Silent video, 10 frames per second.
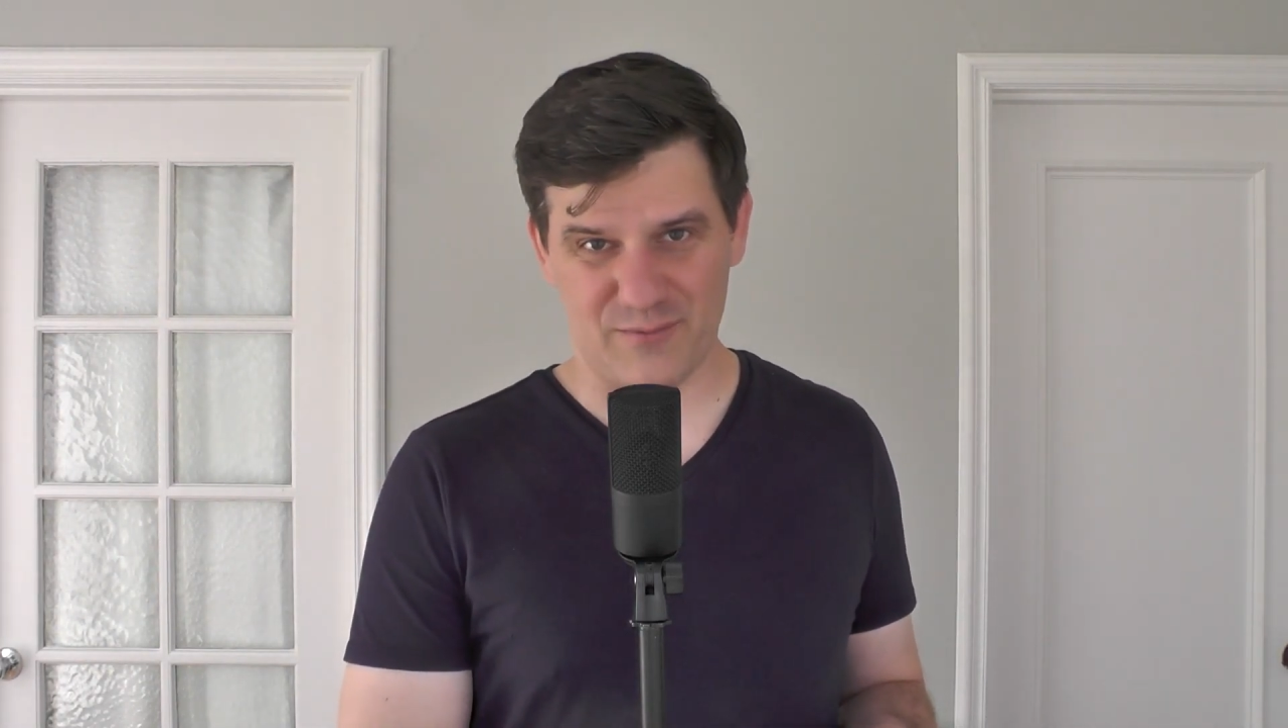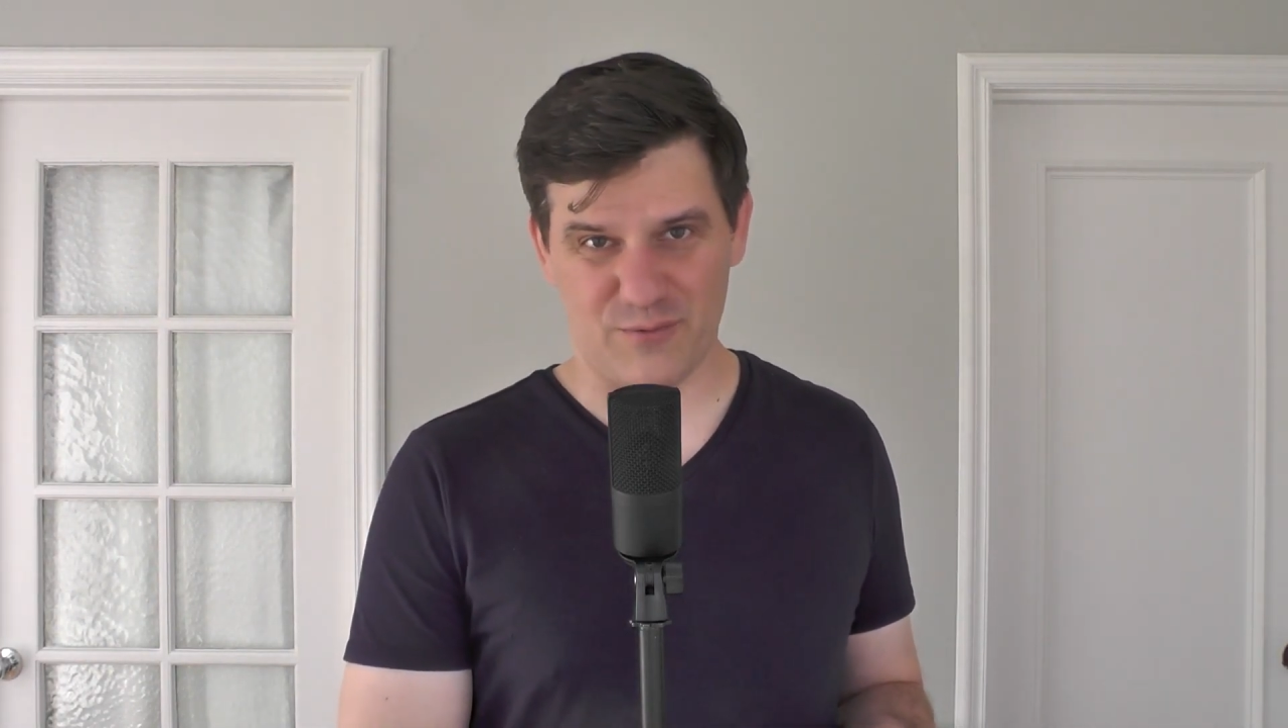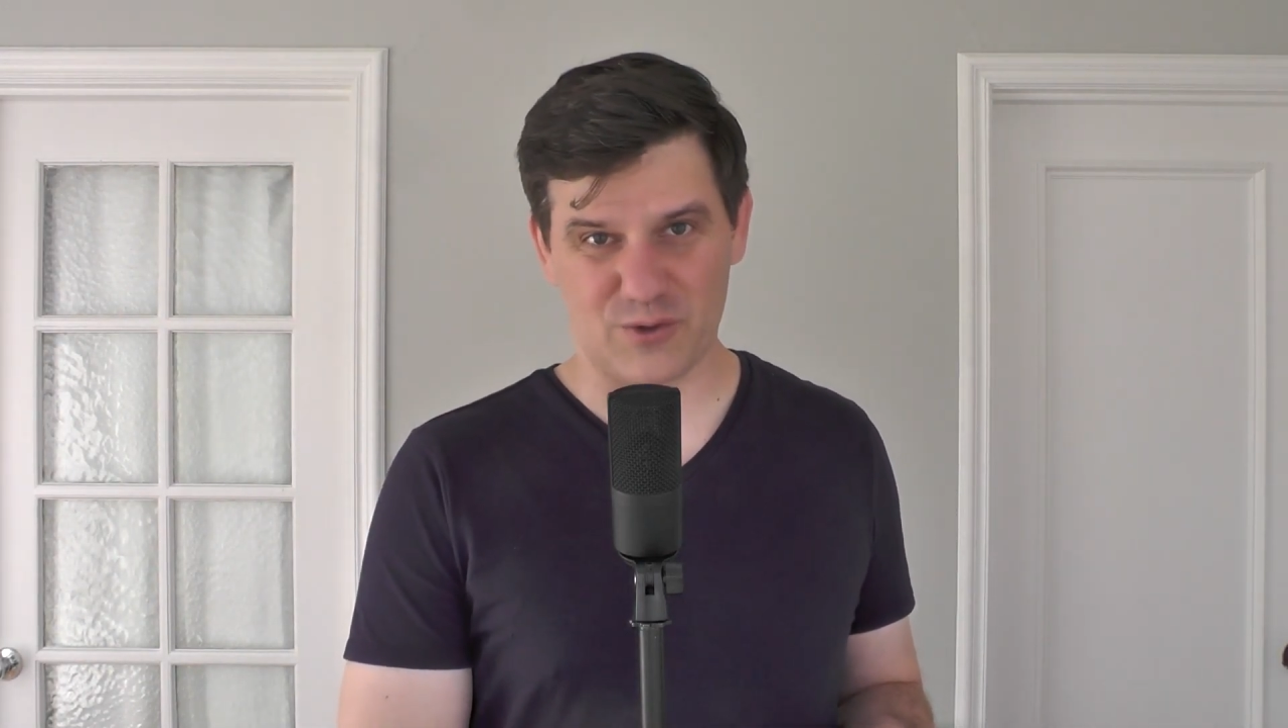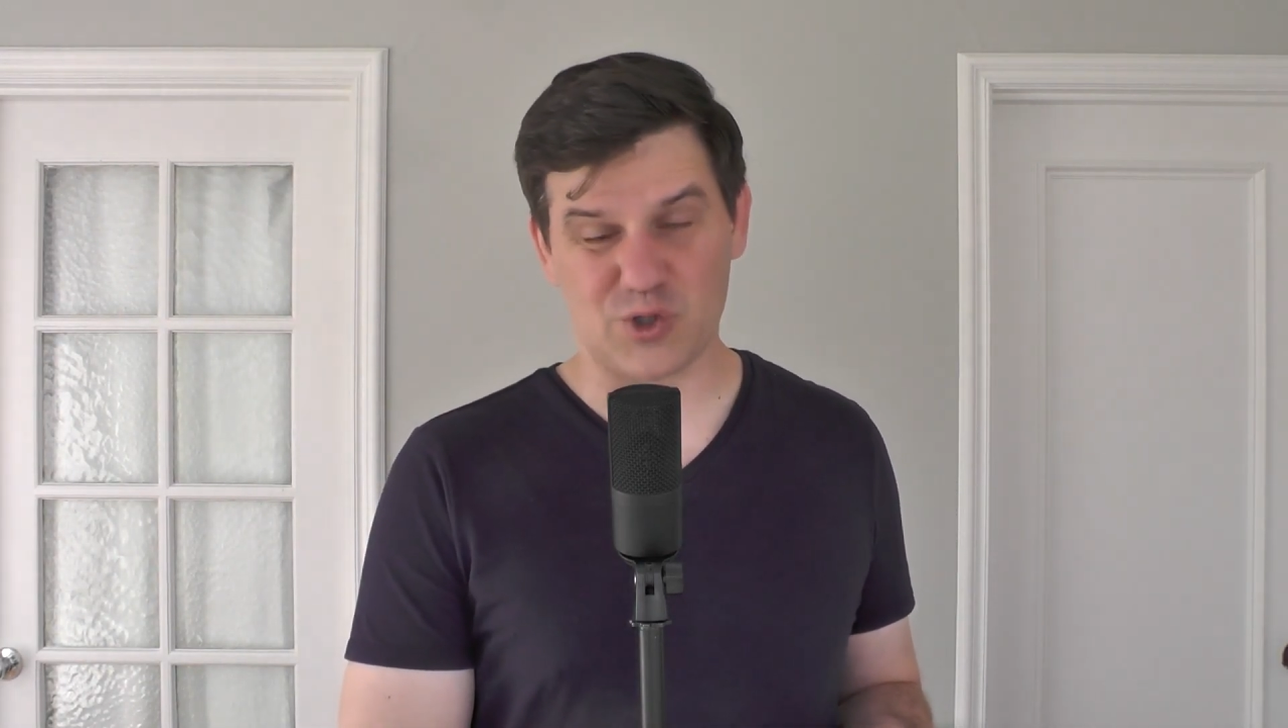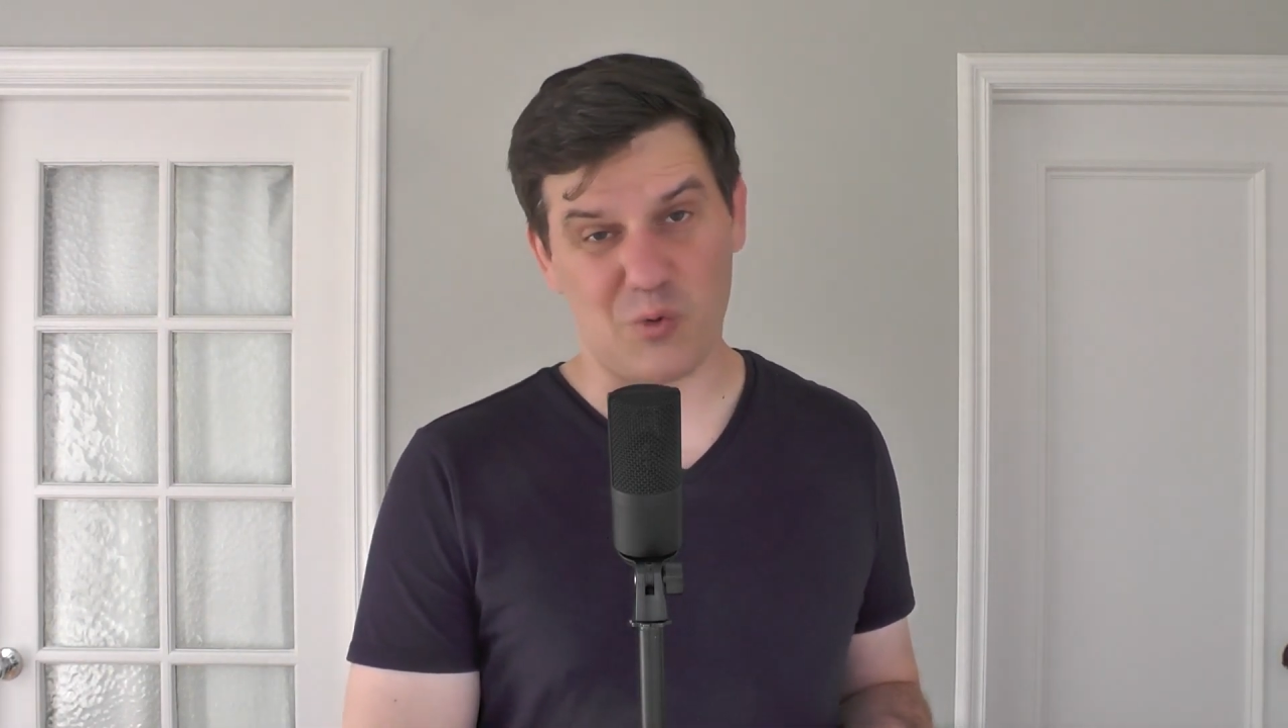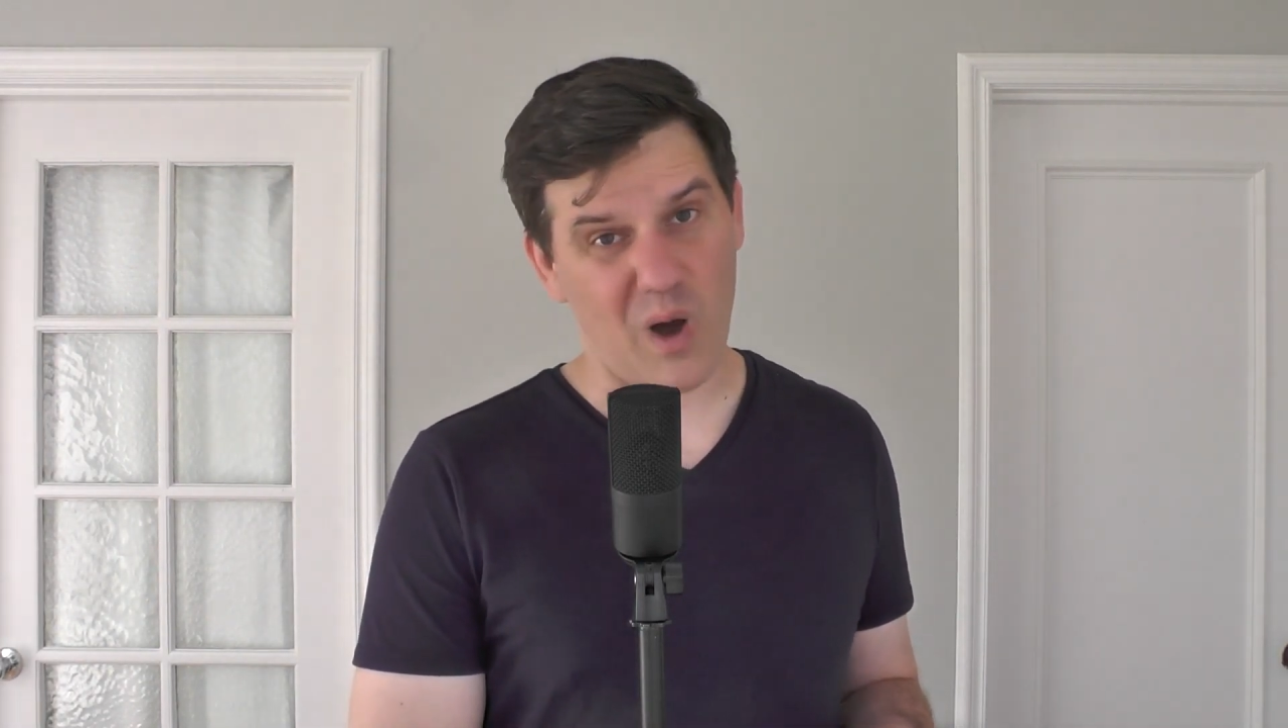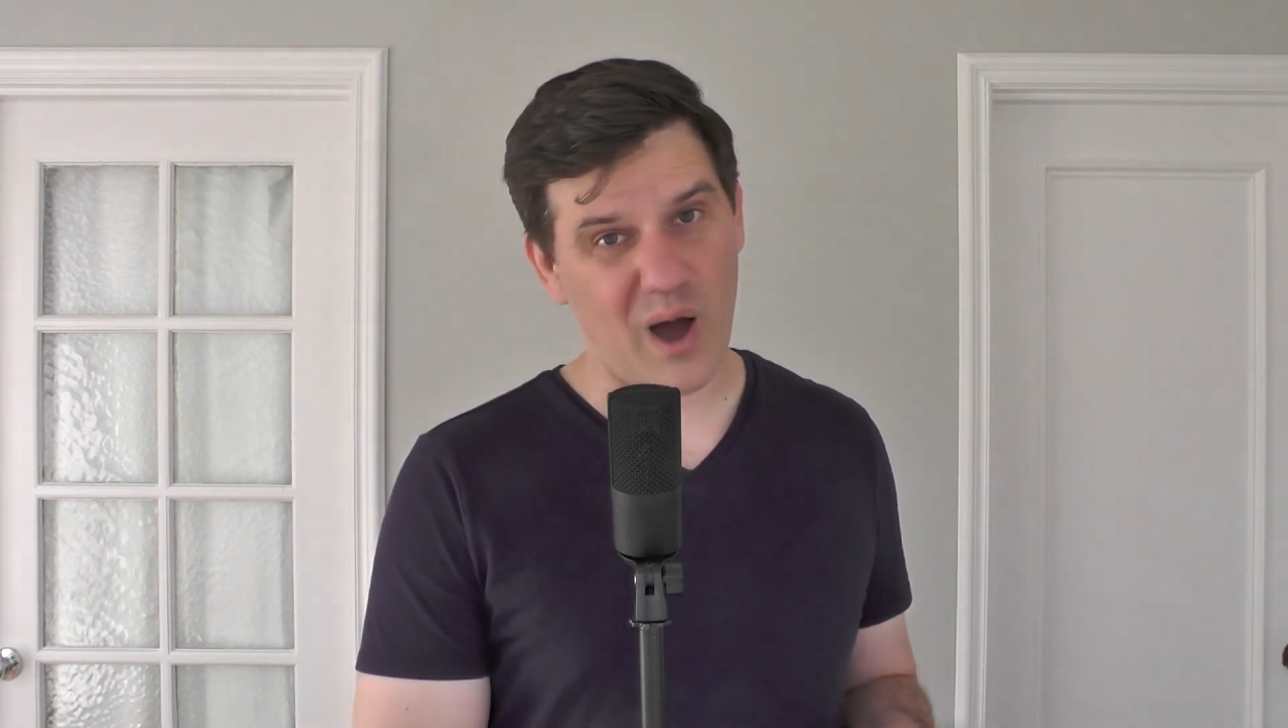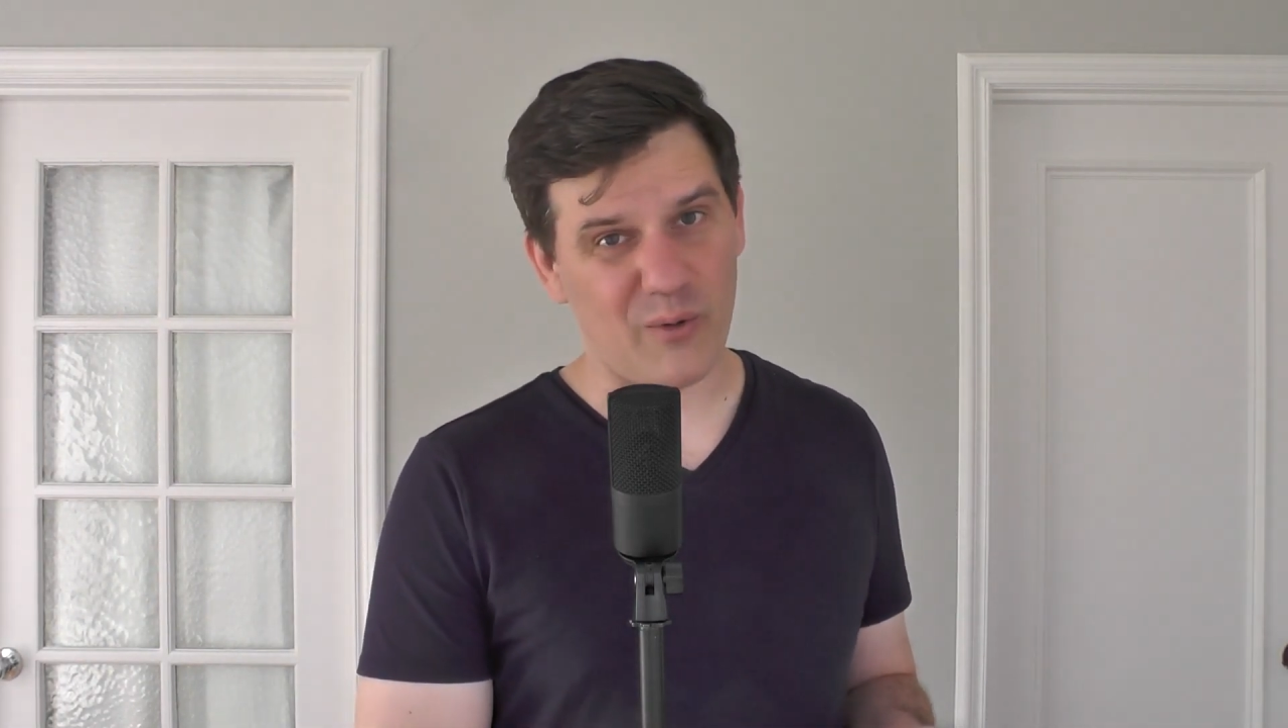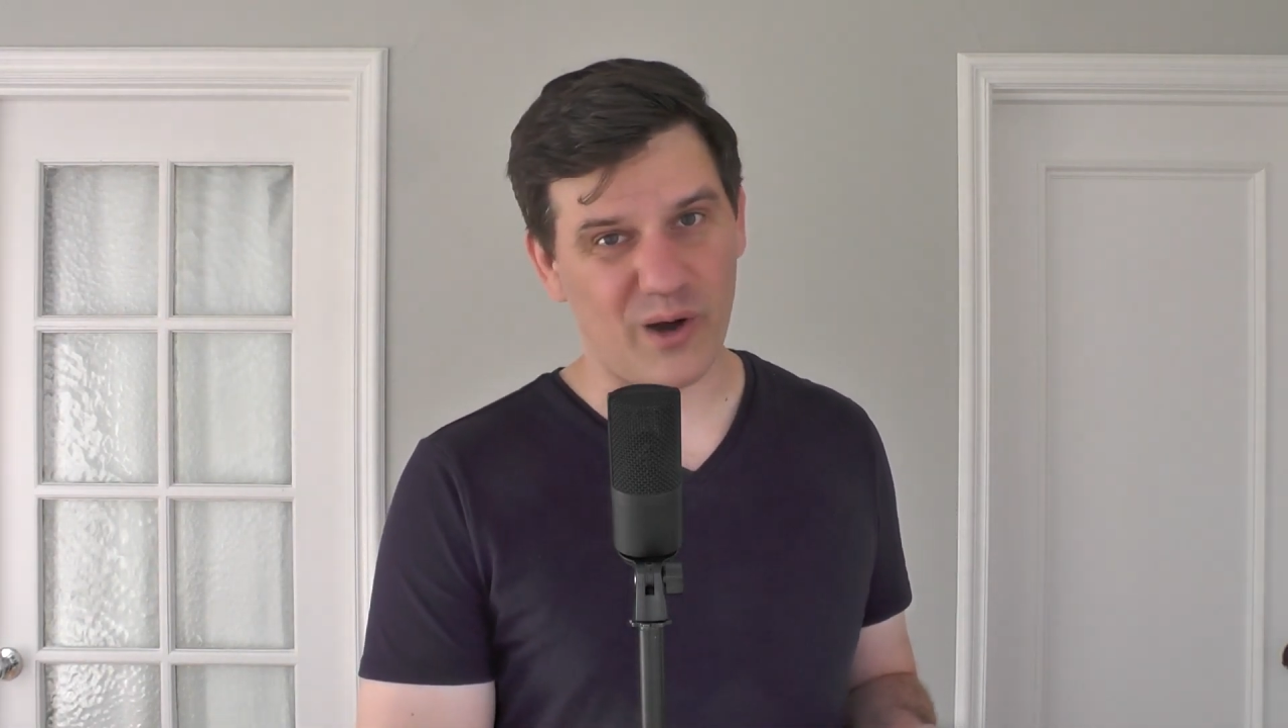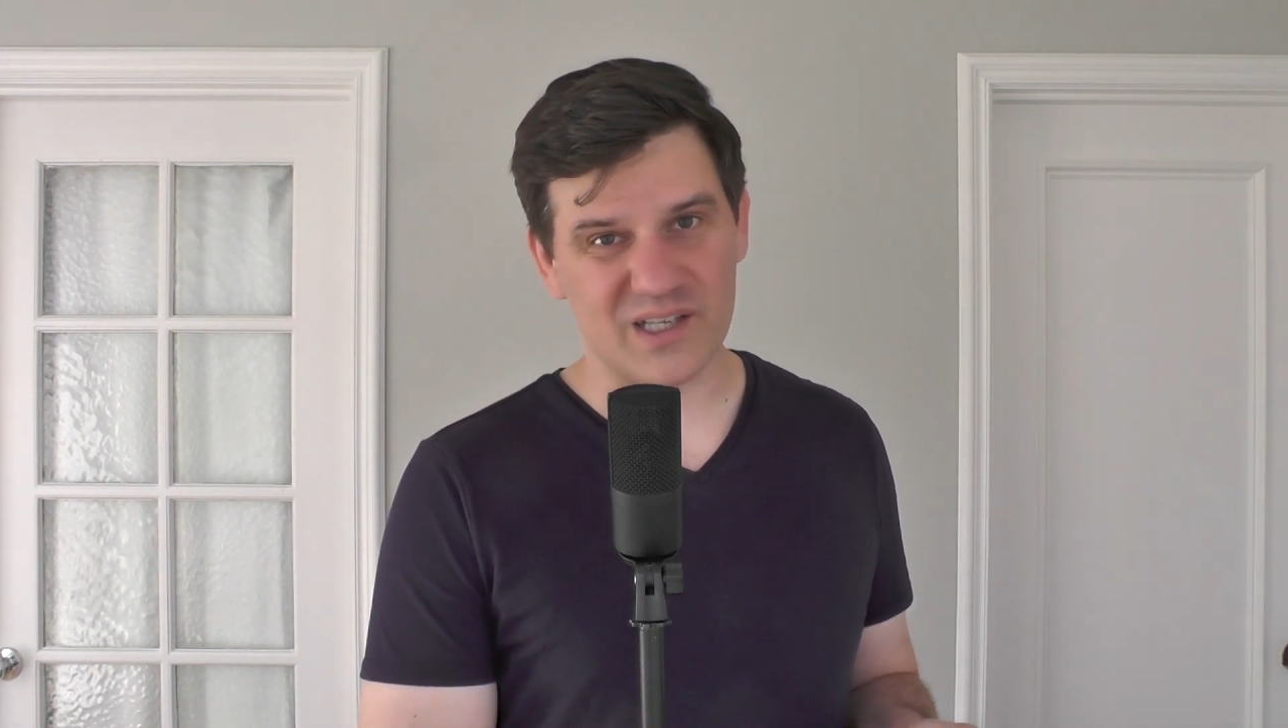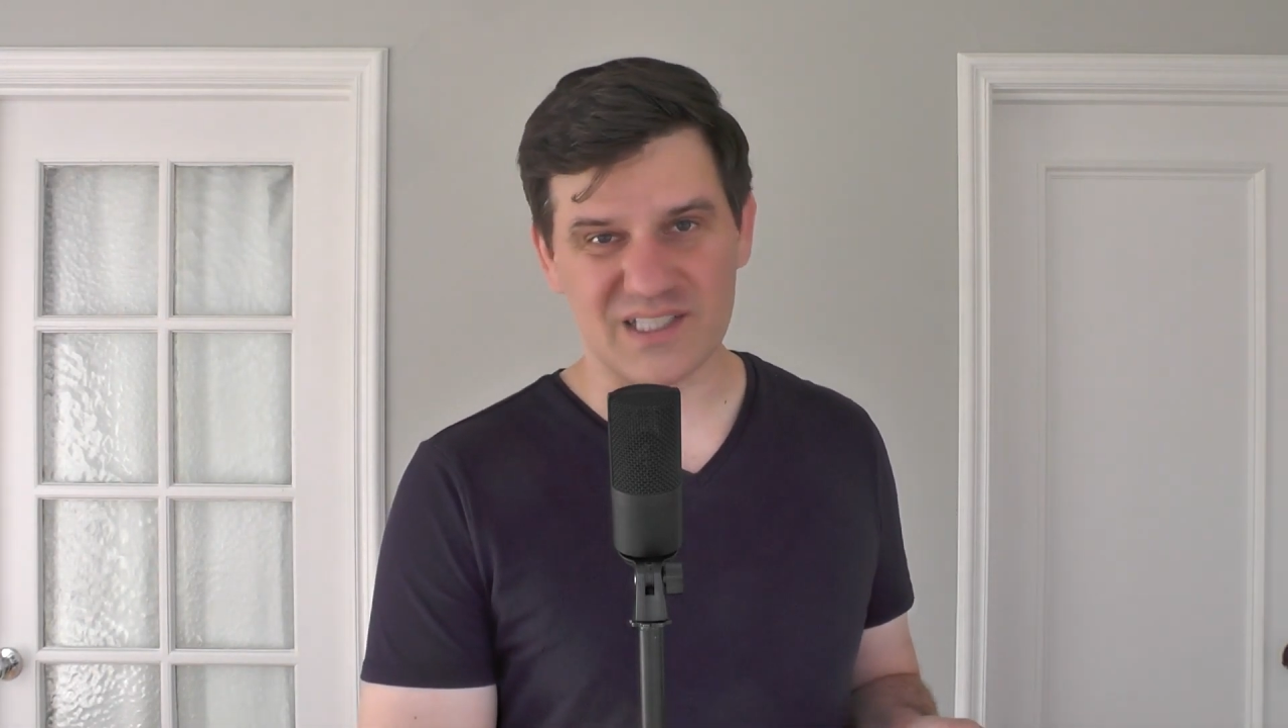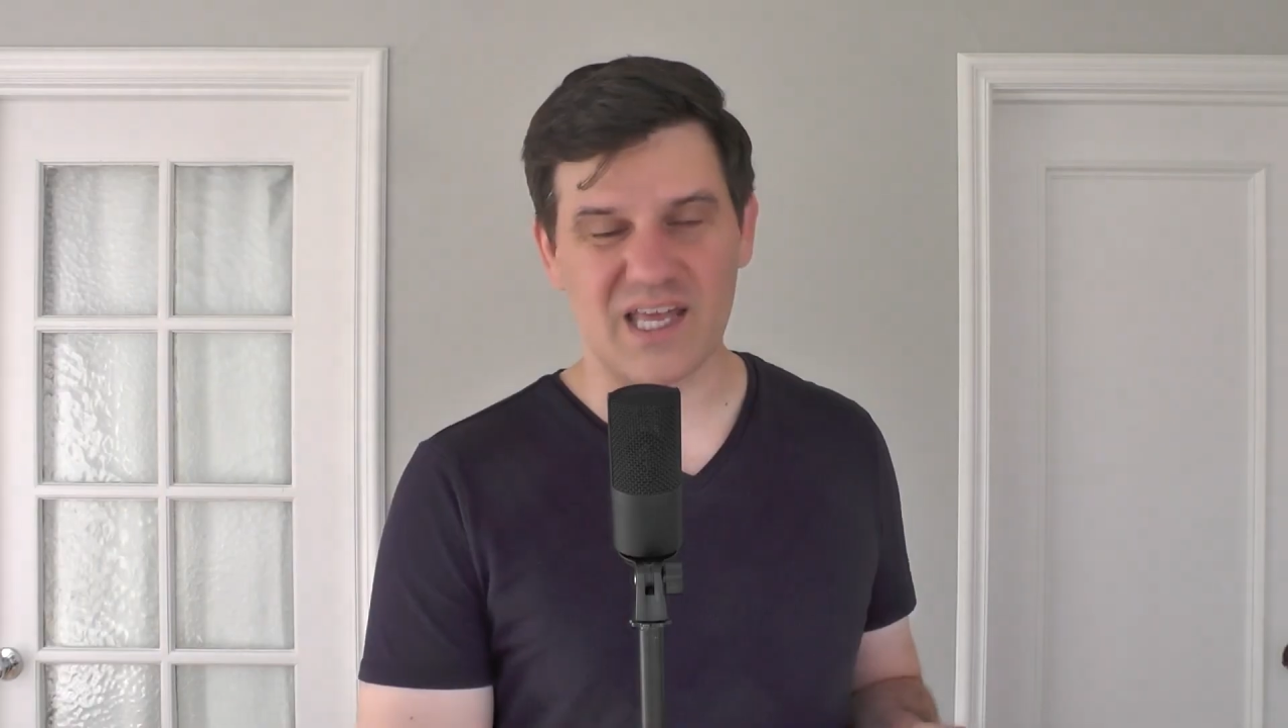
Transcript: for Chihuahuas.